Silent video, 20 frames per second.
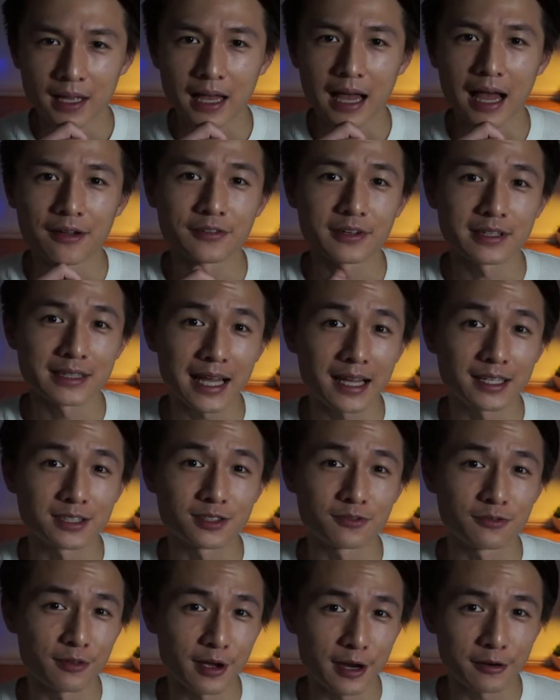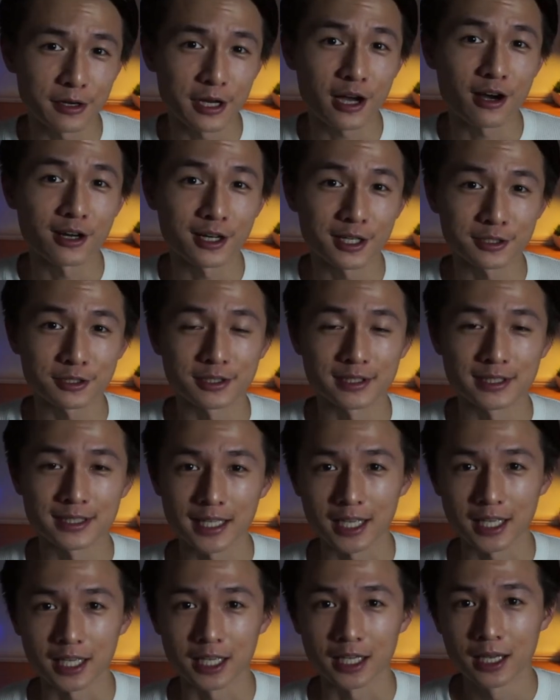I think that is very hard to
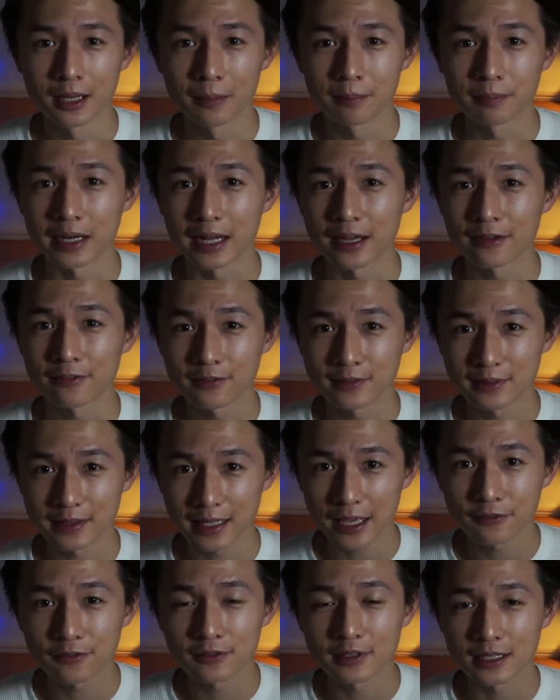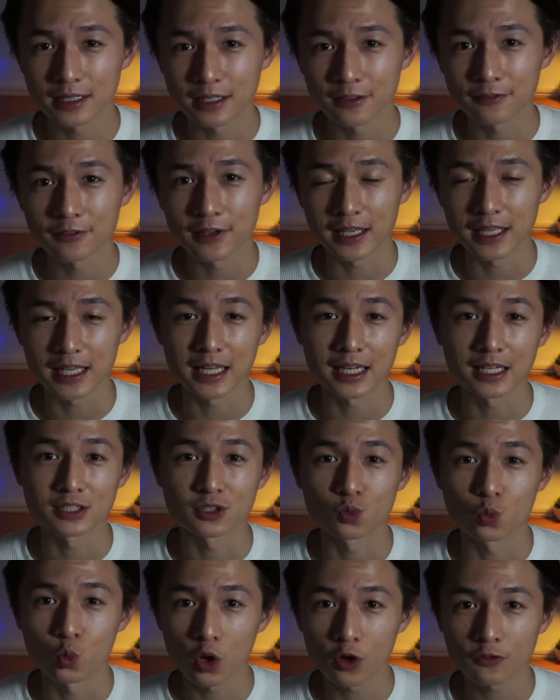say, but I definitely think it
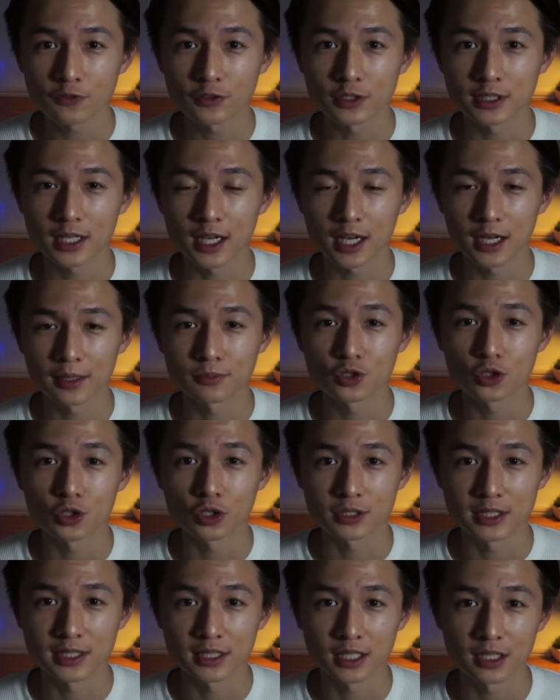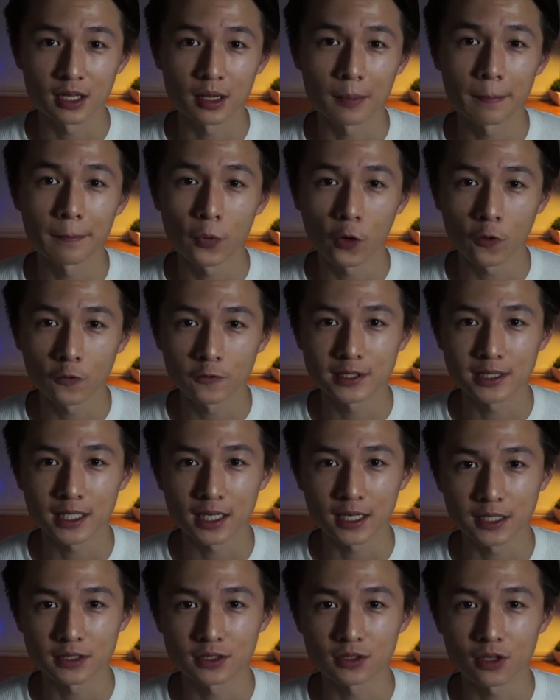is worth the time to consider both
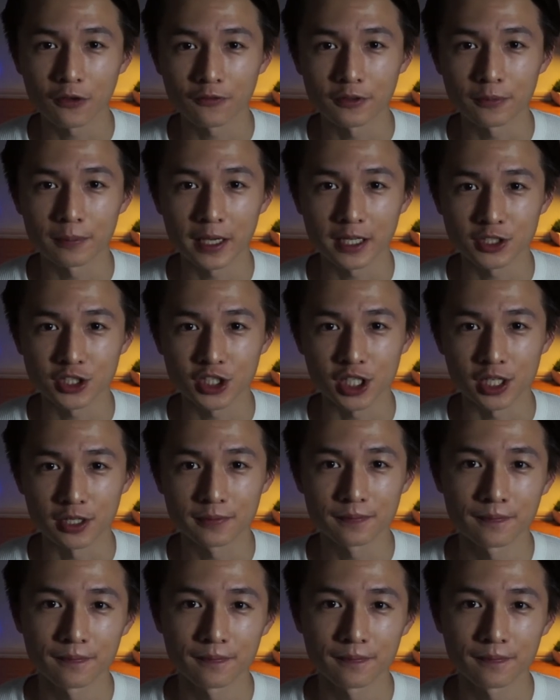sides of the picture.